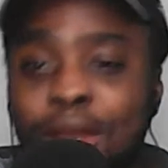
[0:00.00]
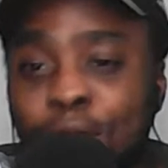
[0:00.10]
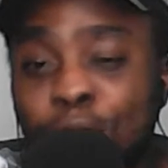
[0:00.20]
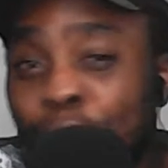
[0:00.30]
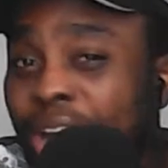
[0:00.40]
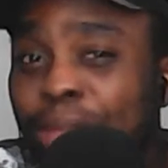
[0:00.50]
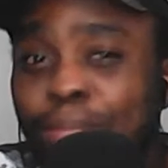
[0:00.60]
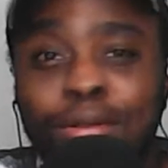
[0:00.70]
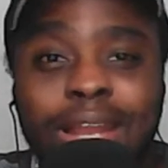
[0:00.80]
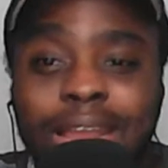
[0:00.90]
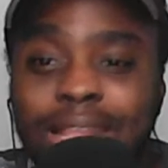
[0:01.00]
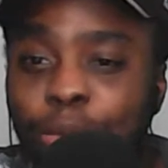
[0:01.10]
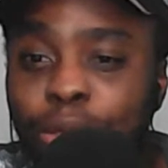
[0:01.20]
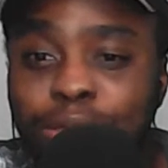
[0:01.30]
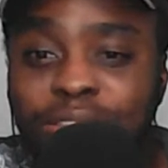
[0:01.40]
incredible. Like
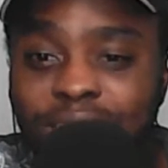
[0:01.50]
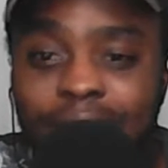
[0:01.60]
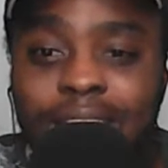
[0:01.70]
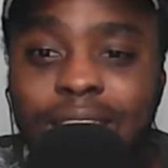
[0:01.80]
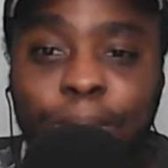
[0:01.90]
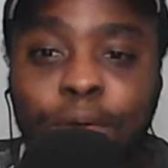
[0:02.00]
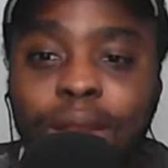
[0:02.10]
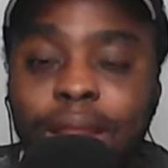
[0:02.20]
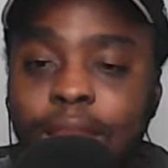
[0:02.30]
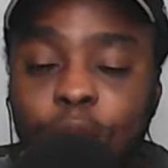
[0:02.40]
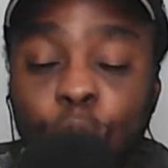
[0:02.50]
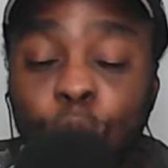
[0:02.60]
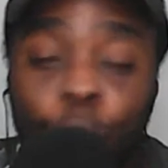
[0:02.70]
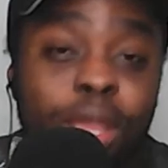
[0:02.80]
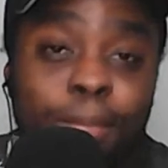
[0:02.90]
the way he was taking the ball and,
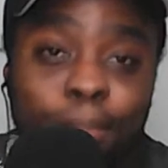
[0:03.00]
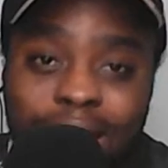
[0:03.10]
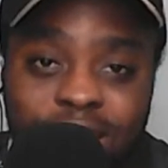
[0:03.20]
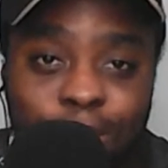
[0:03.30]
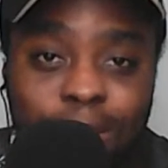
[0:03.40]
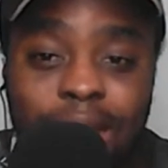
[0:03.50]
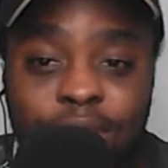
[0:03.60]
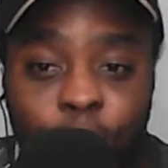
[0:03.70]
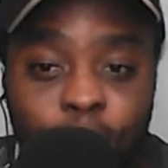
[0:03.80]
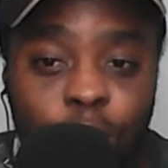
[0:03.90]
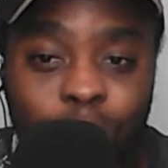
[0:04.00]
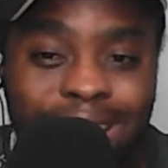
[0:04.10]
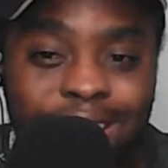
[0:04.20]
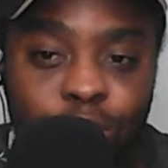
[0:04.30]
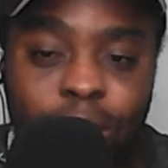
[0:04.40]
going past players on the
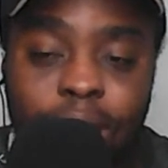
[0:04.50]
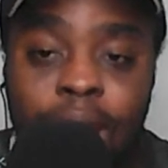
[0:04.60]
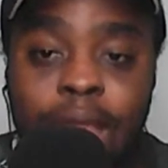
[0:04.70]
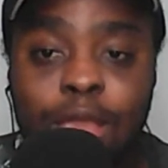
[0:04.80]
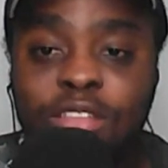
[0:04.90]
right wing. He